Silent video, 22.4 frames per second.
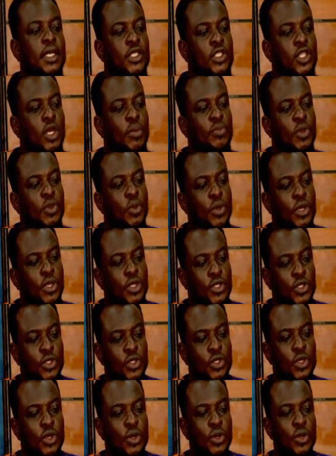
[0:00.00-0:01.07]
There's something we need
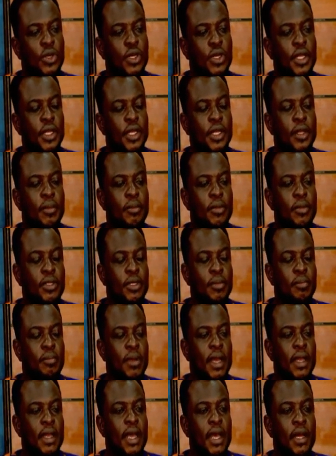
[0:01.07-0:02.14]
to know. The
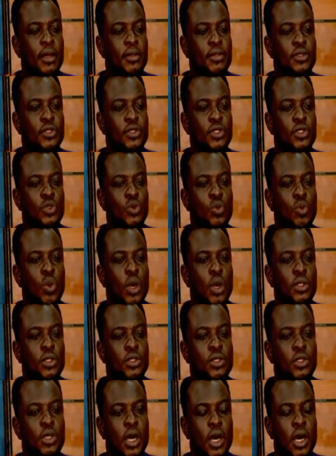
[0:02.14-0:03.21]
men are
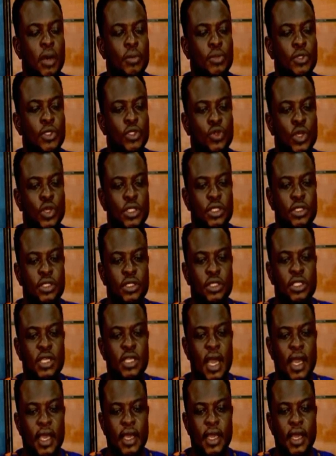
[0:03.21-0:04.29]
one straight
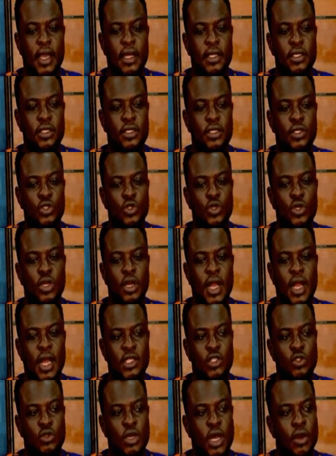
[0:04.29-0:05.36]
jackets,
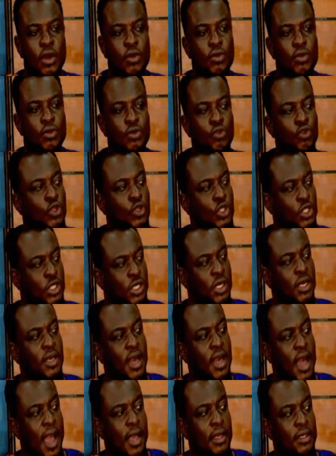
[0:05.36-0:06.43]
unilateral roots
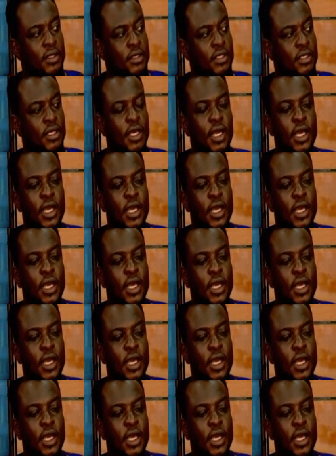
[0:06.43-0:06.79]
guys.